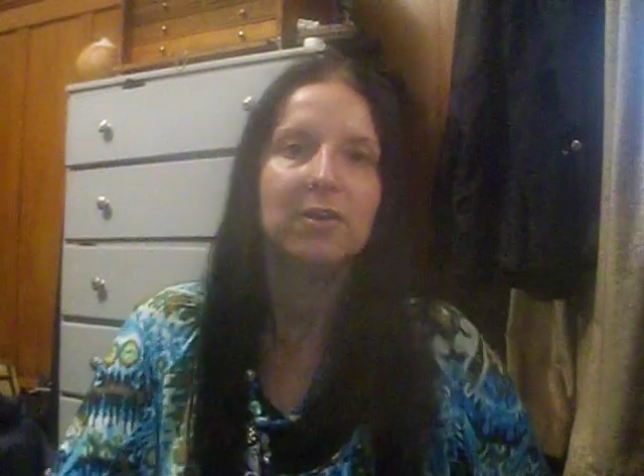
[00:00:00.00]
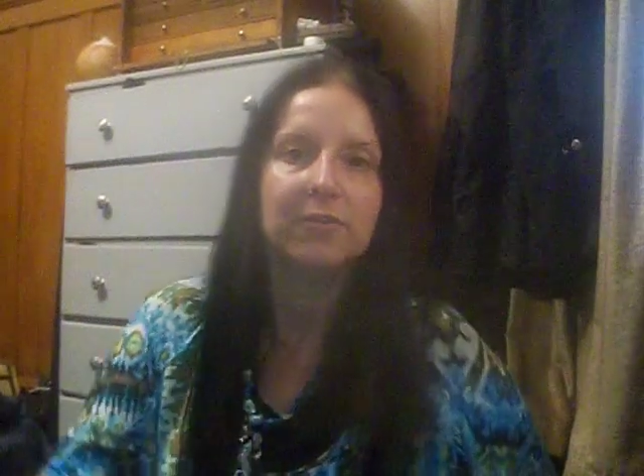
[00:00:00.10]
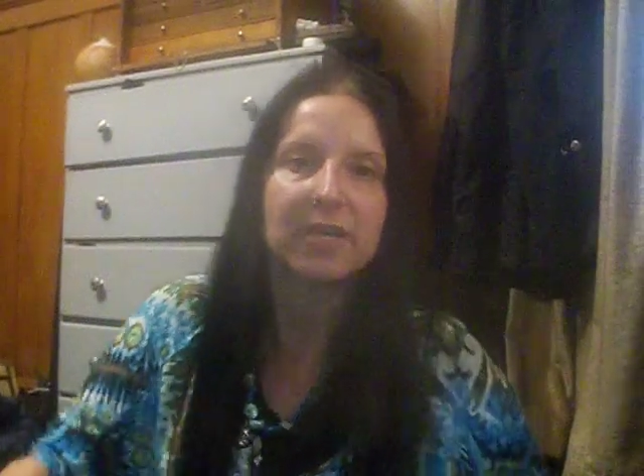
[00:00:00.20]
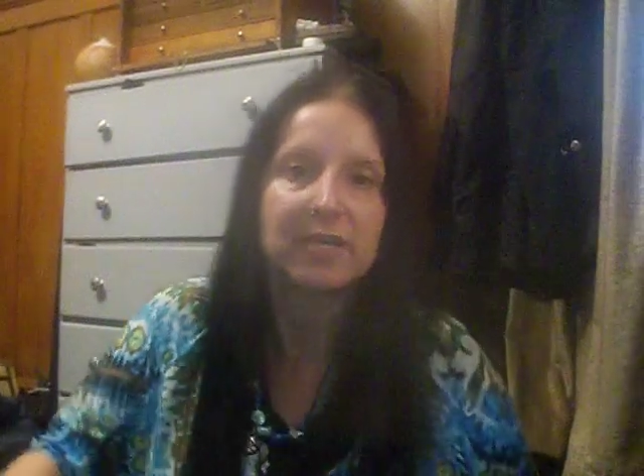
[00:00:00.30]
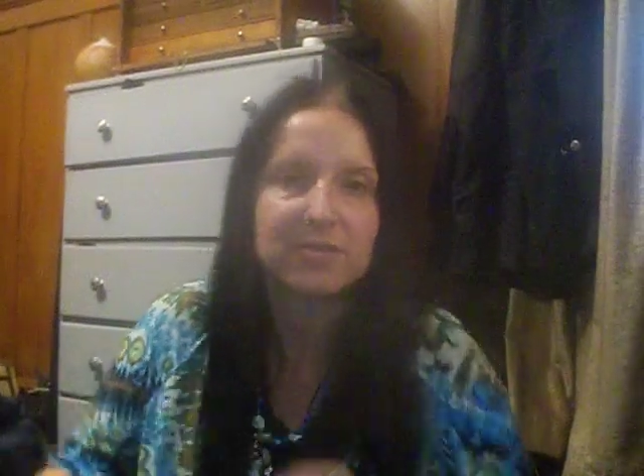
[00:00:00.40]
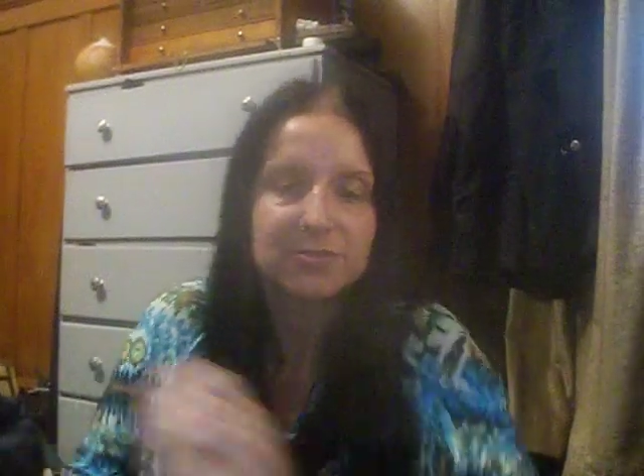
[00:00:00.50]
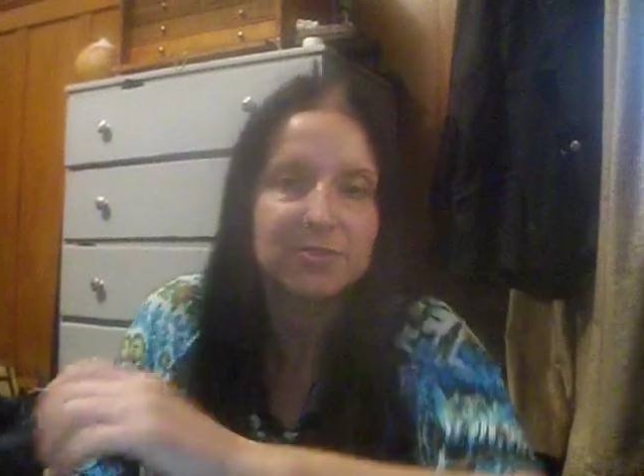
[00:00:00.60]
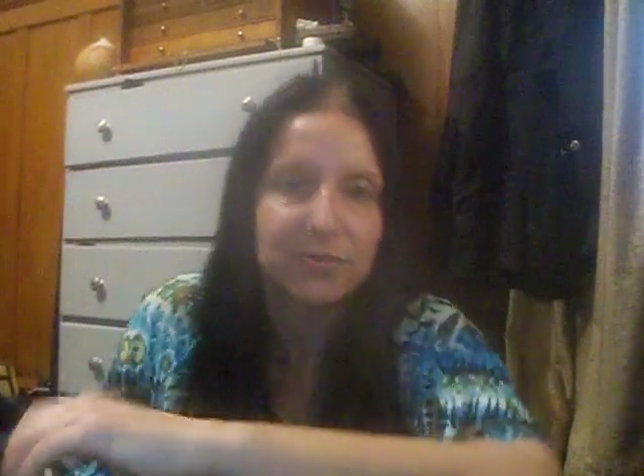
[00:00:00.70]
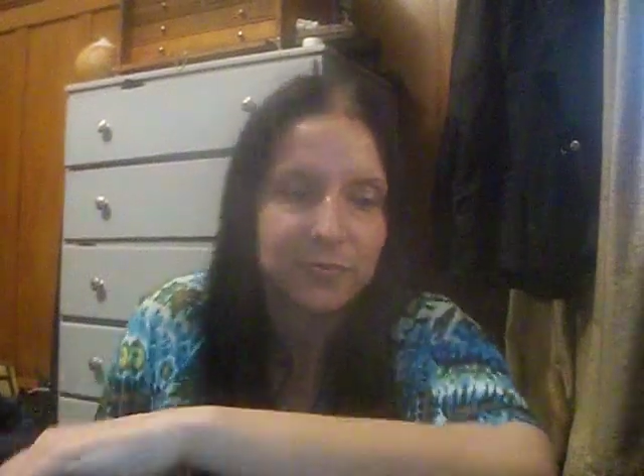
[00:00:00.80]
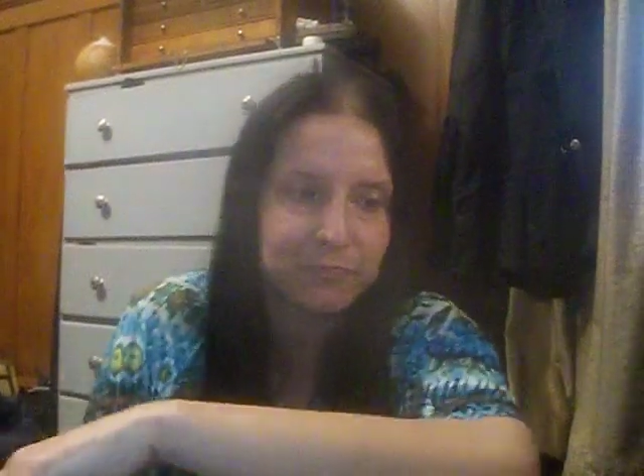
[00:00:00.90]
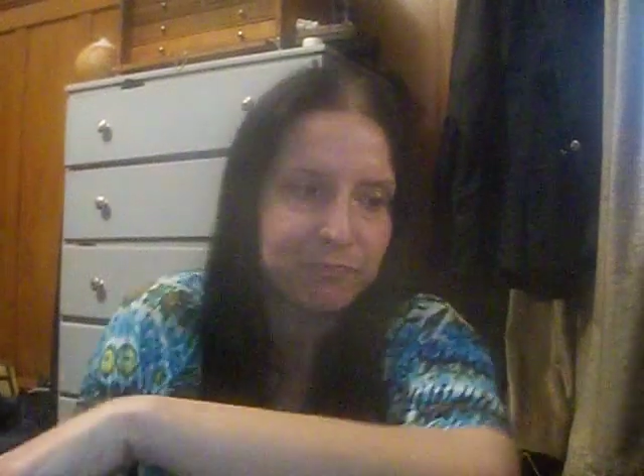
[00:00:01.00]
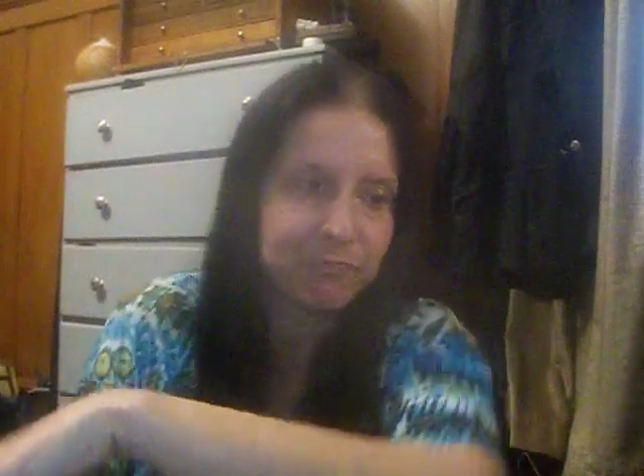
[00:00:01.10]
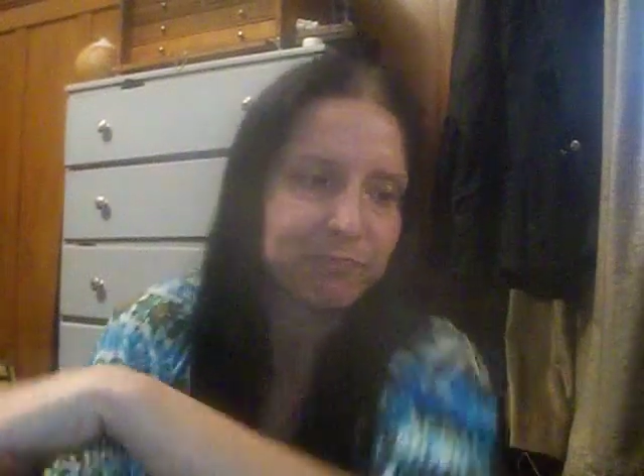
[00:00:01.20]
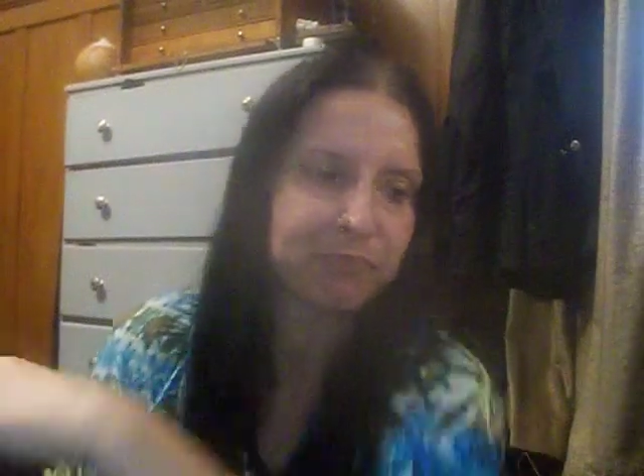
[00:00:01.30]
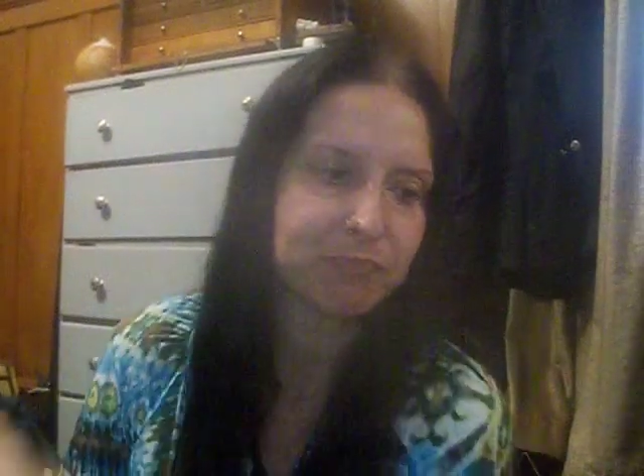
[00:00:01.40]
Okay, so
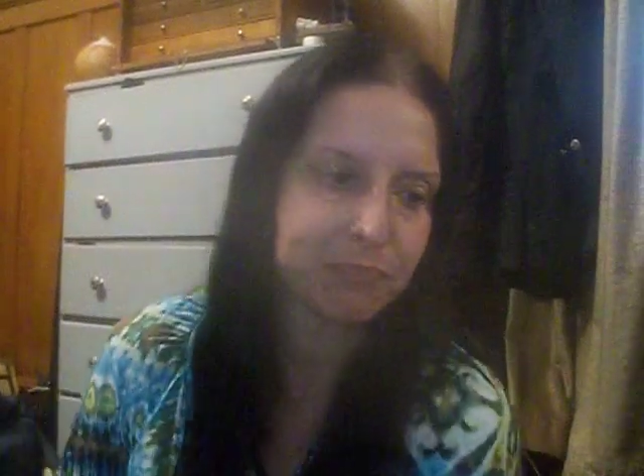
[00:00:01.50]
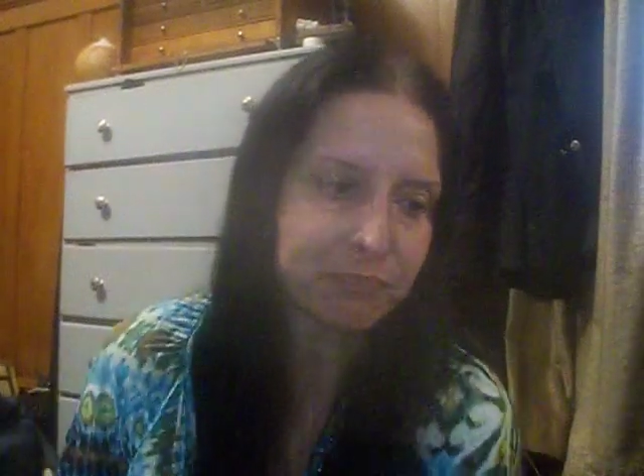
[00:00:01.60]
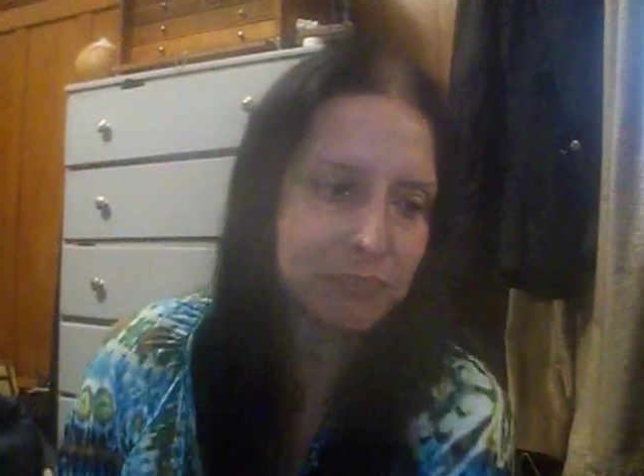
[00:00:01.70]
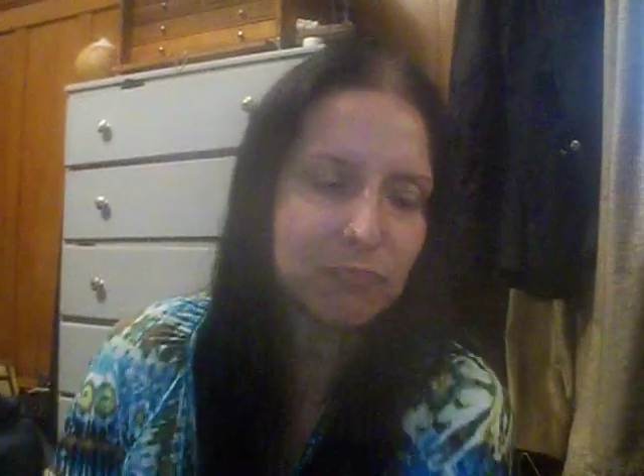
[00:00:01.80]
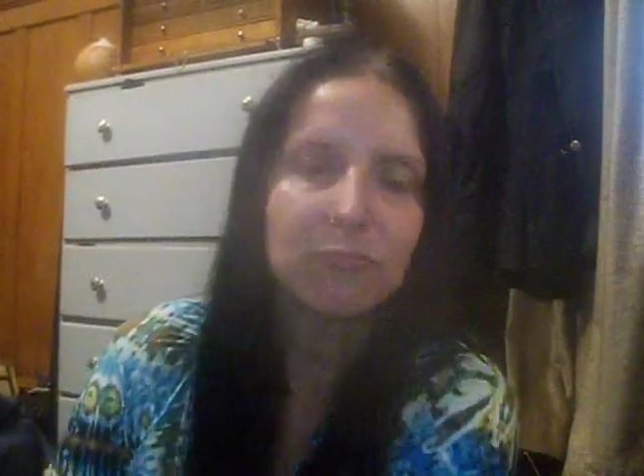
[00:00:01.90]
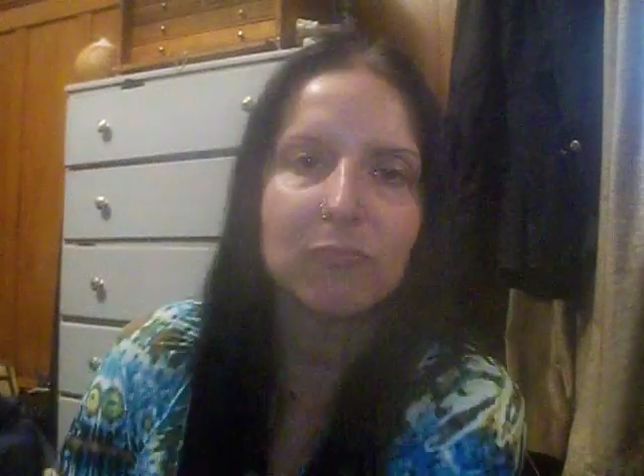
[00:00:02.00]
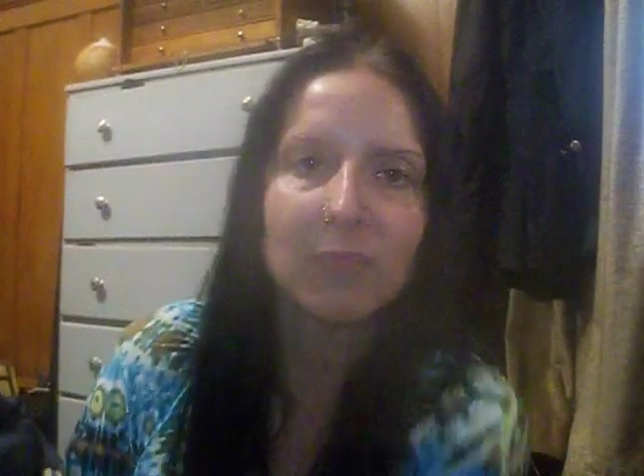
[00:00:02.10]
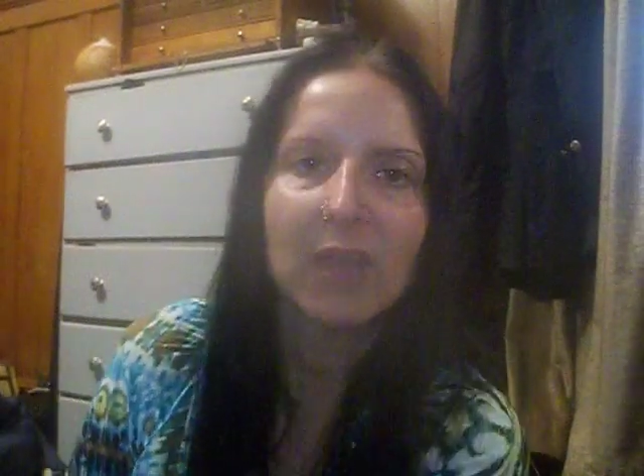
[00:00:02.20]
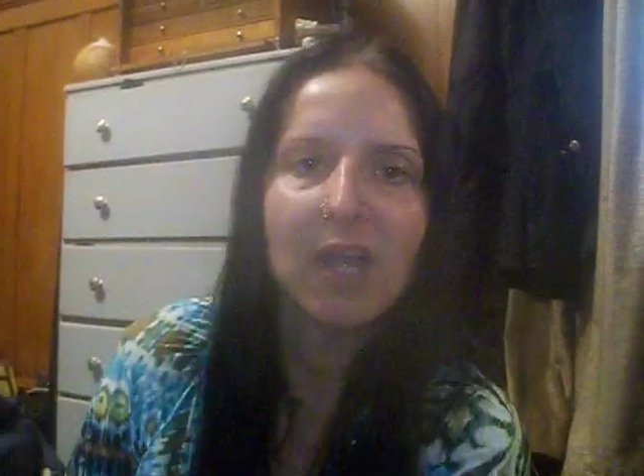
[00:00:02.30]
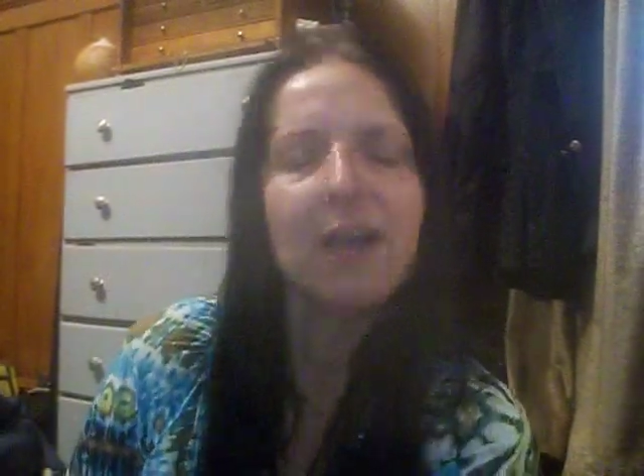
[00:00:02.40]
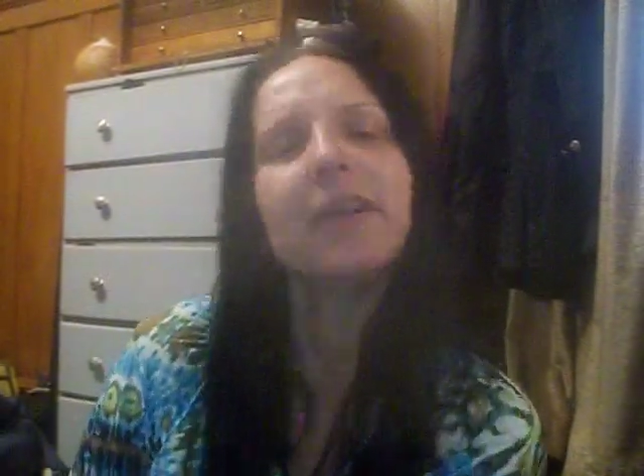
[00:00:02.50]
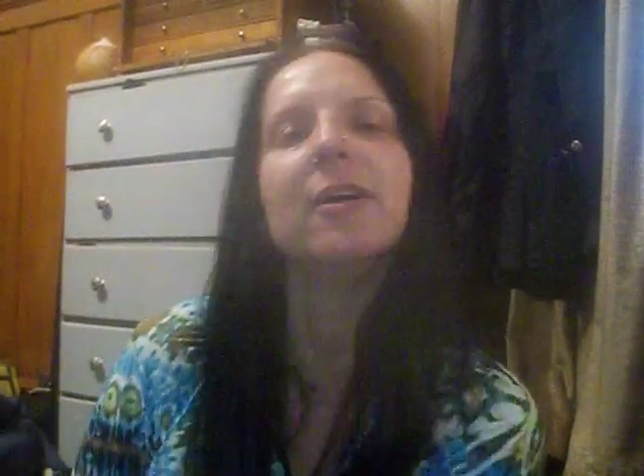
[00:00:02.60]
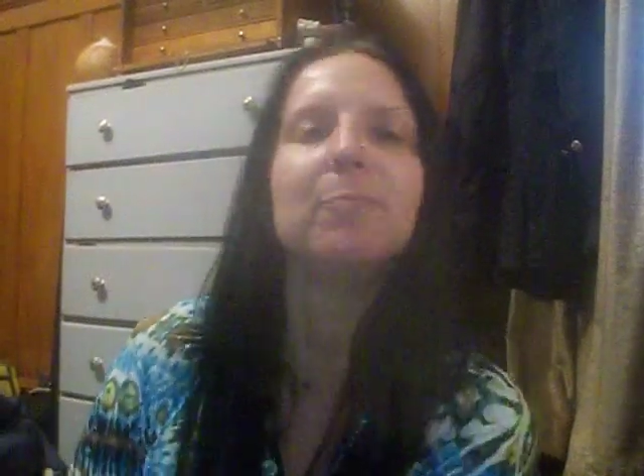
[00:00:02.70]
I